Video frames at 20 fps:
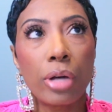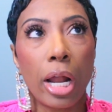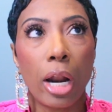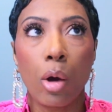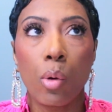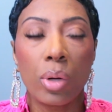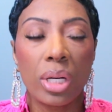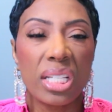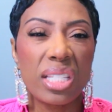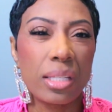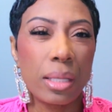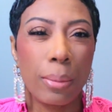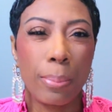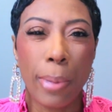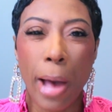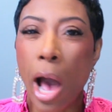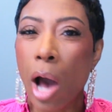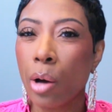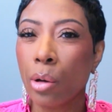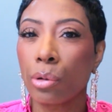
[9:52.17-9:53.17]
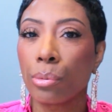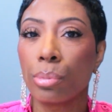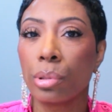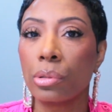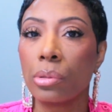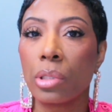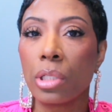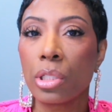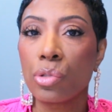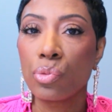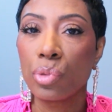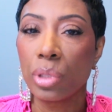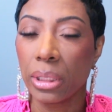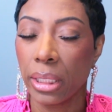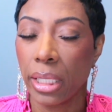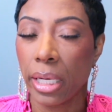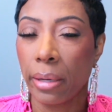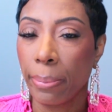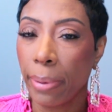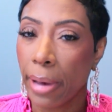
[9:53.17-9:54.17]
I don't want to say powder blue because it's really
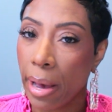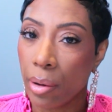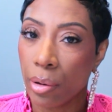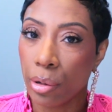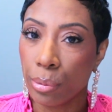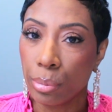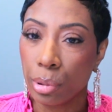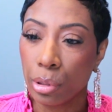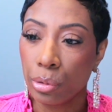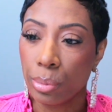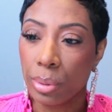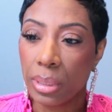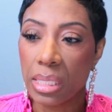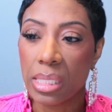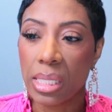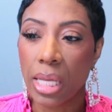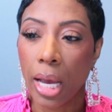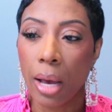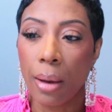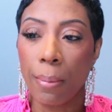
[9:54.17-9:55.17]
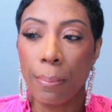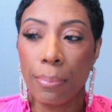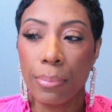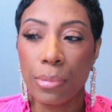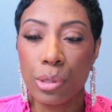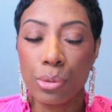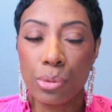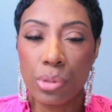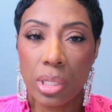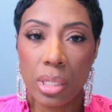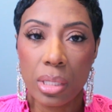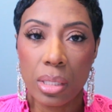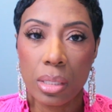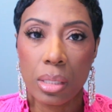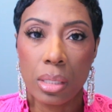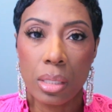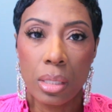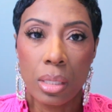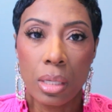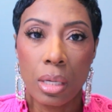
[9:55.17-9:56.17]
not a powder blue, but it's like a muted